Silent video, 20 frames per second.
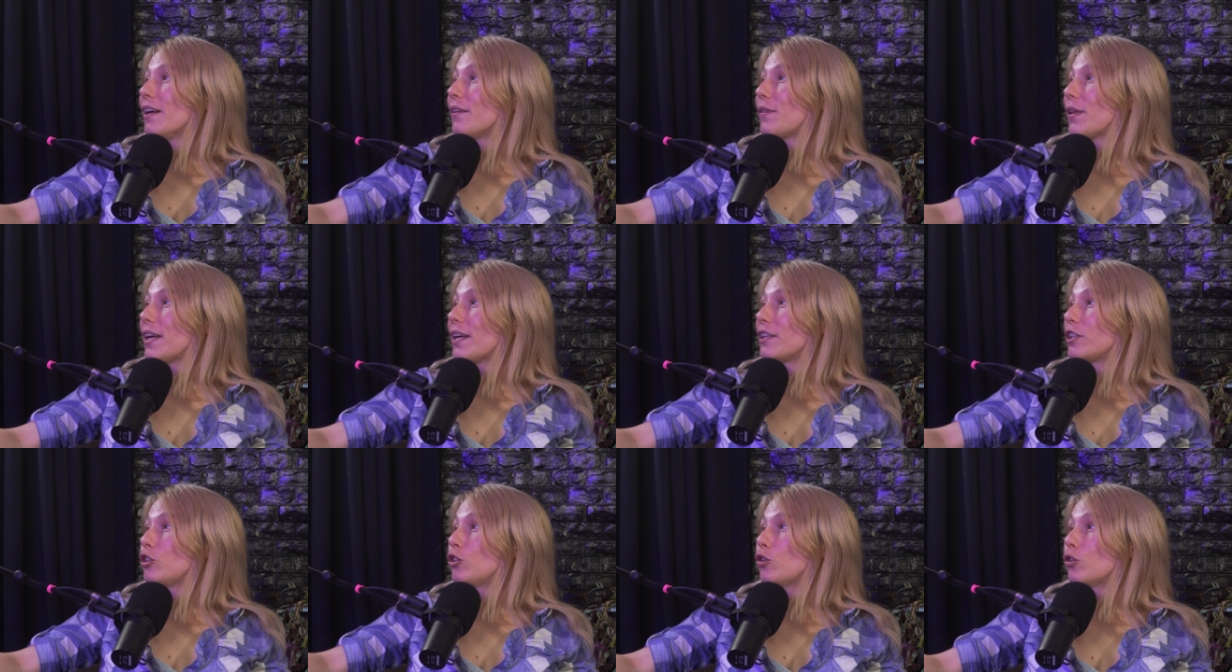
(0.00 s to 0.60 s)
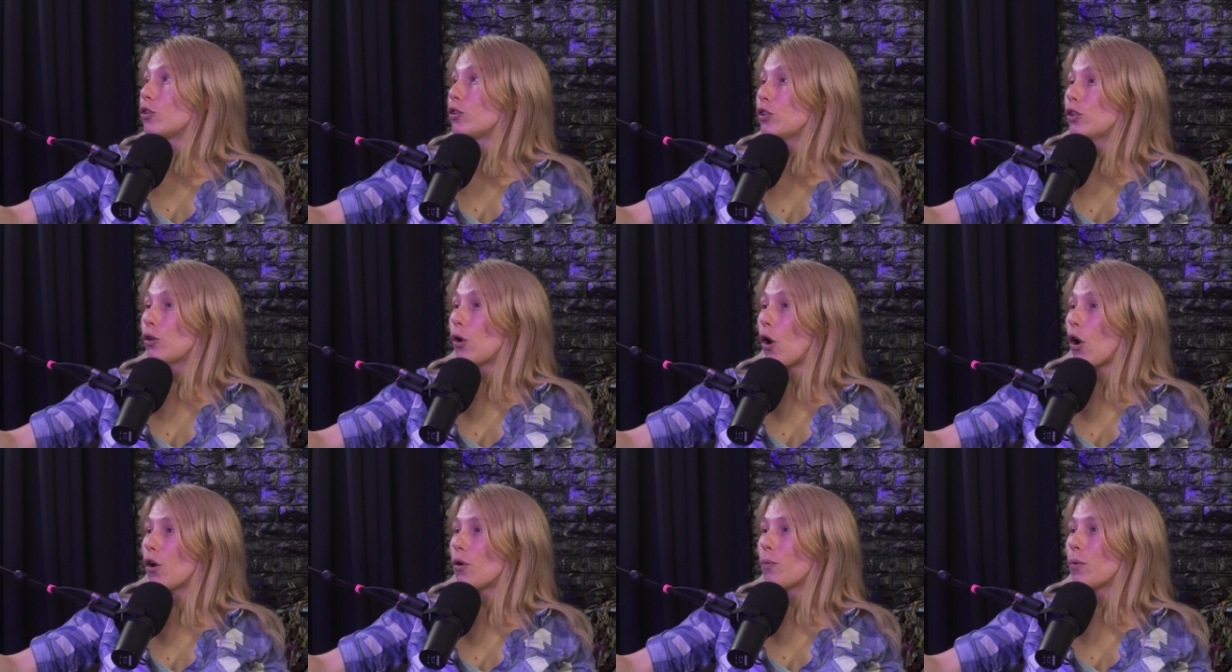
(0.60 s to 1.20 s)
Thing your
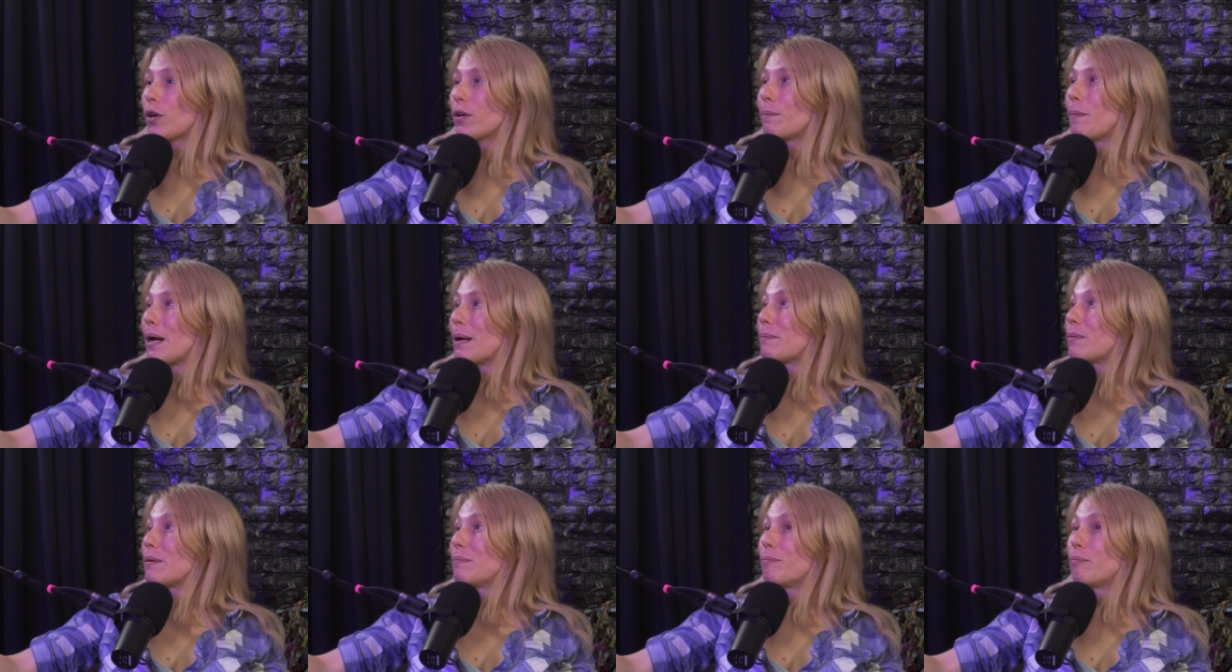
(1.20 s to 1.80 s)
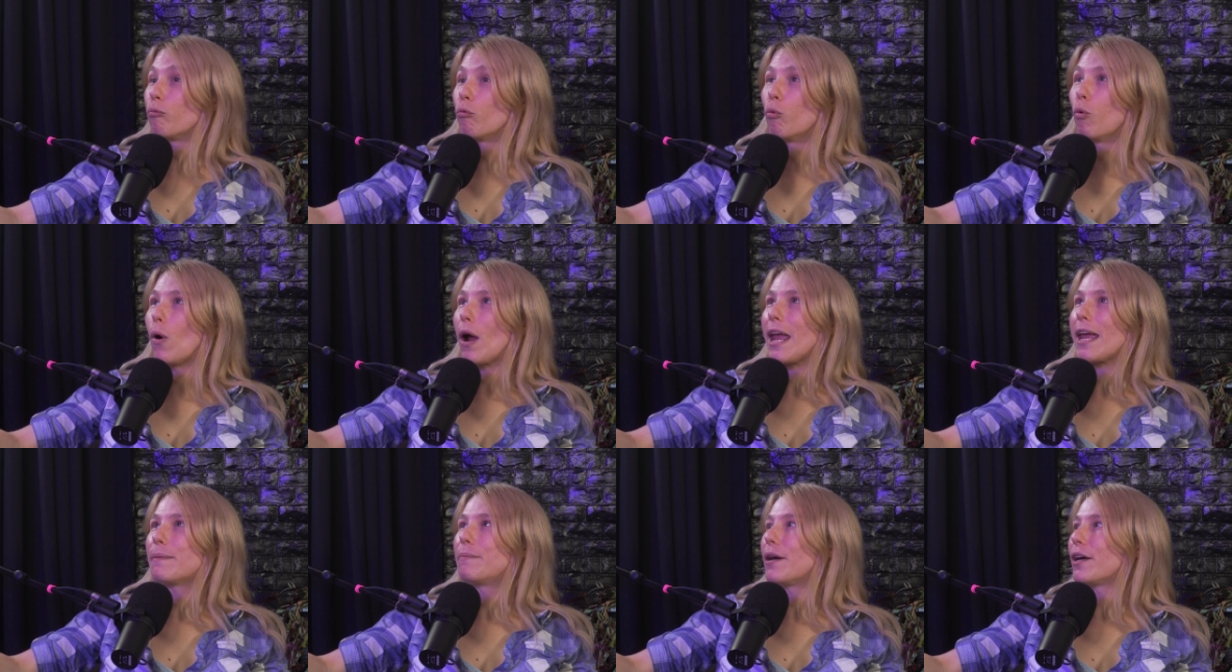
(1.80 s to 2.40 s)
your artwork might be
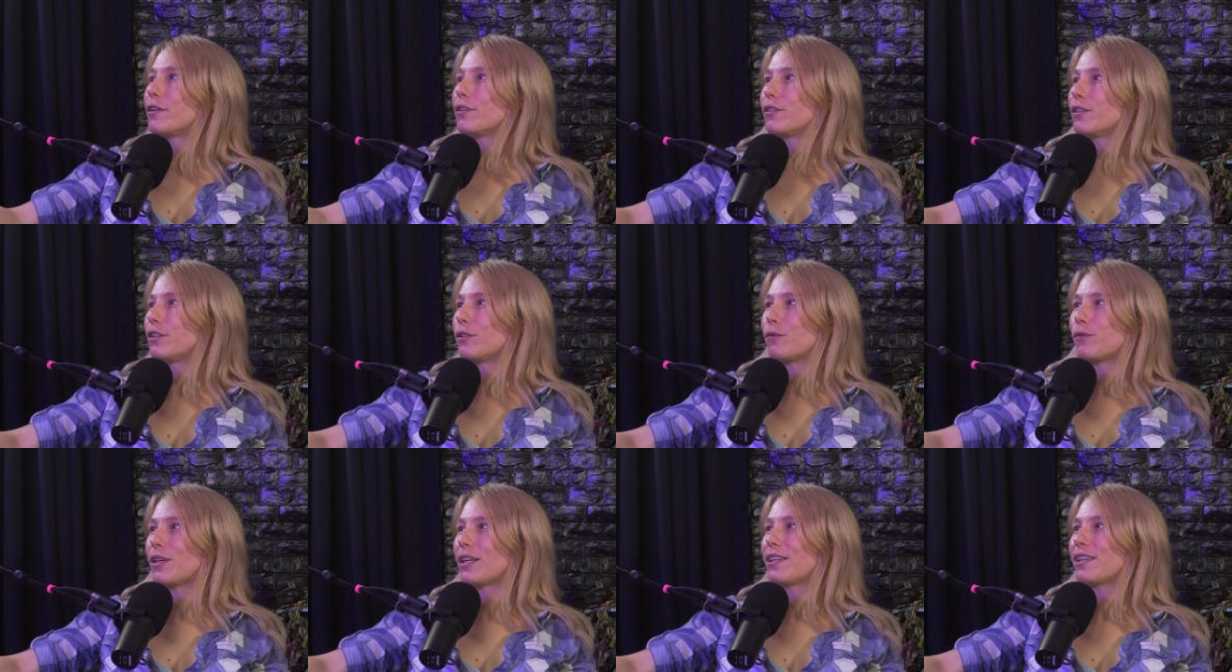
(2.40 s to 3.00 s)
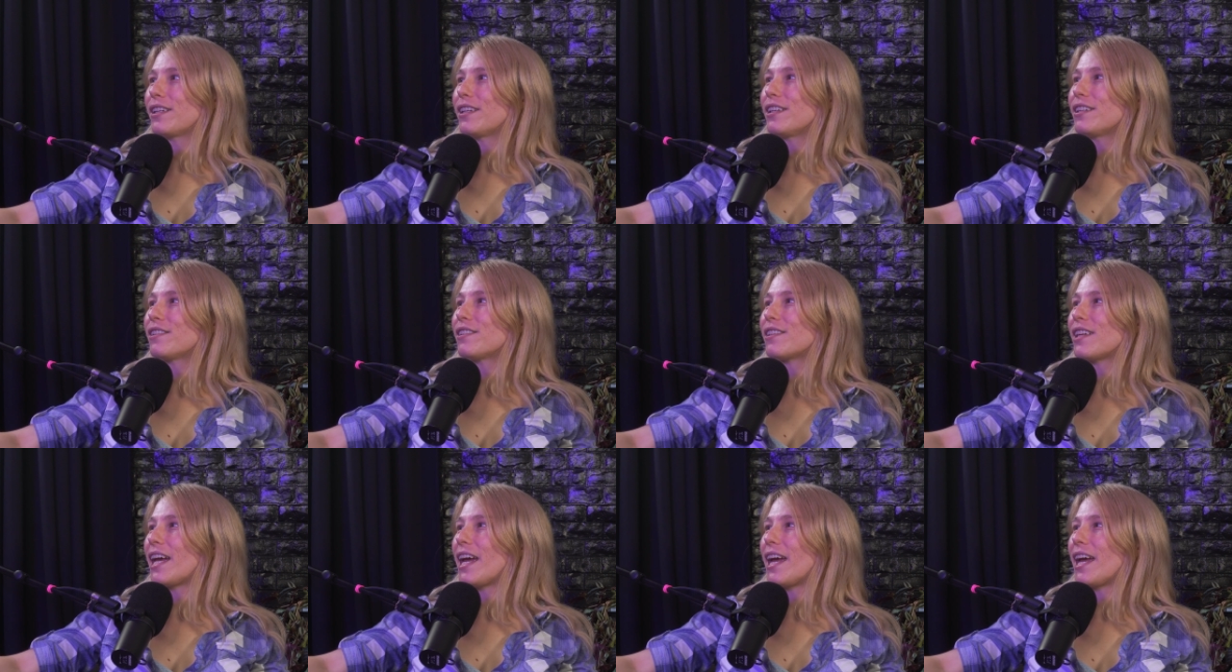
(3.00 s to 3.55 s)
way better than you think it is,